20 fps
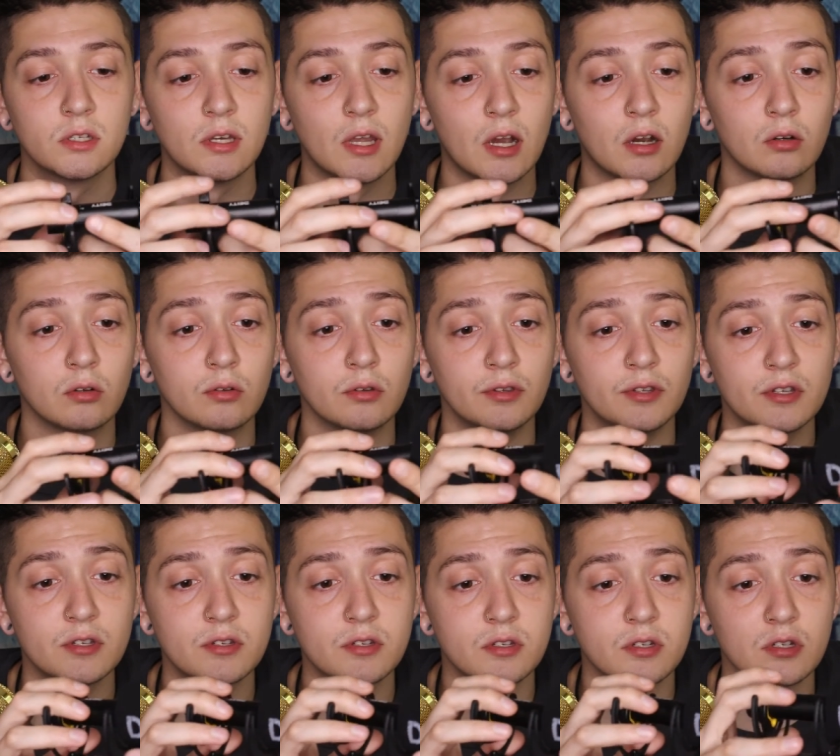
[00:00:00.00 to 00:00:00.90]
Now,
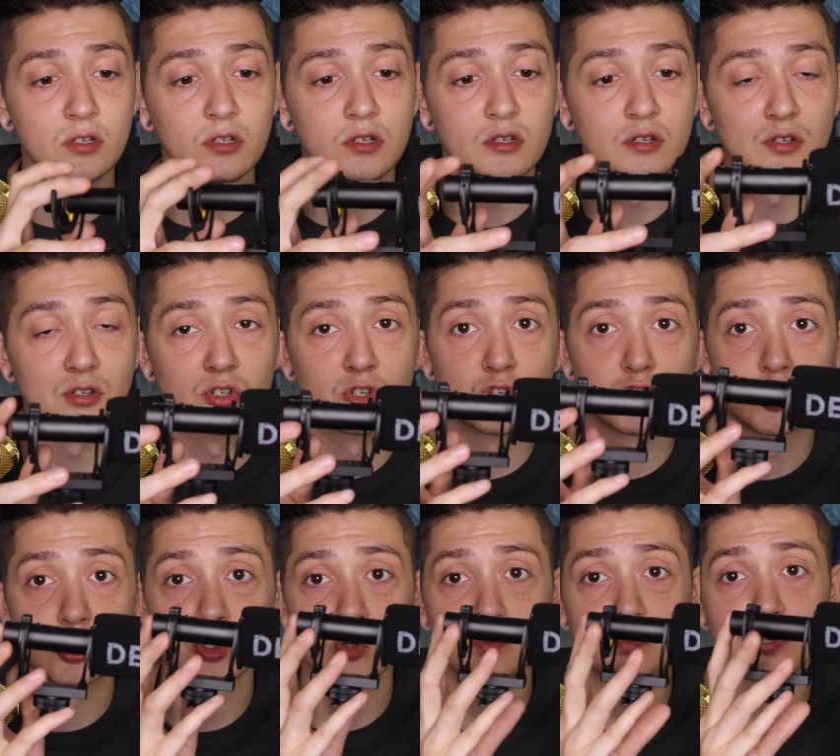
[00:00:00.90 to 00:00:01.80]
this is
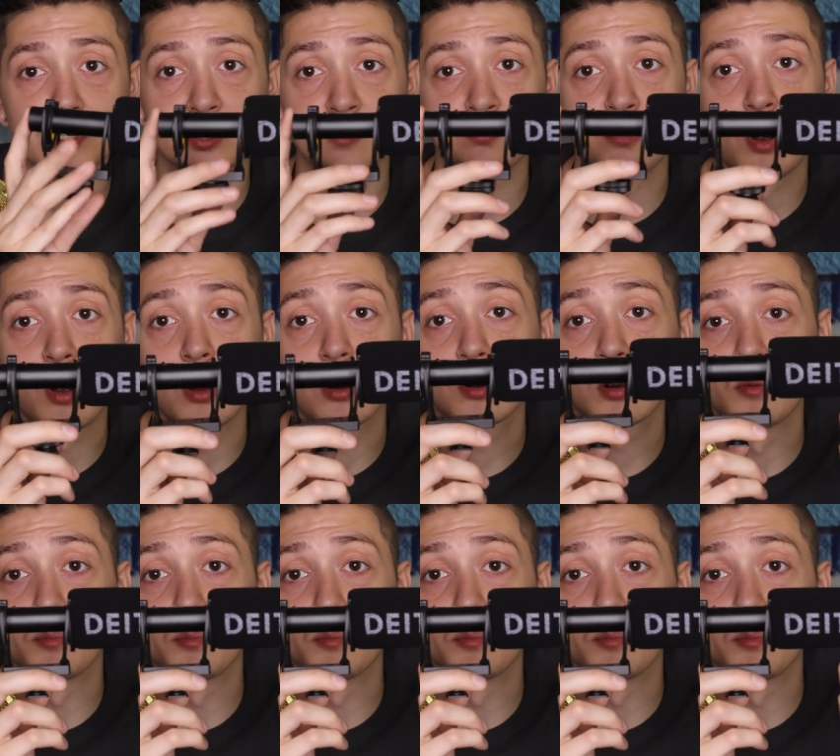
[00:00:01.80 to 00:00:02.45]
super small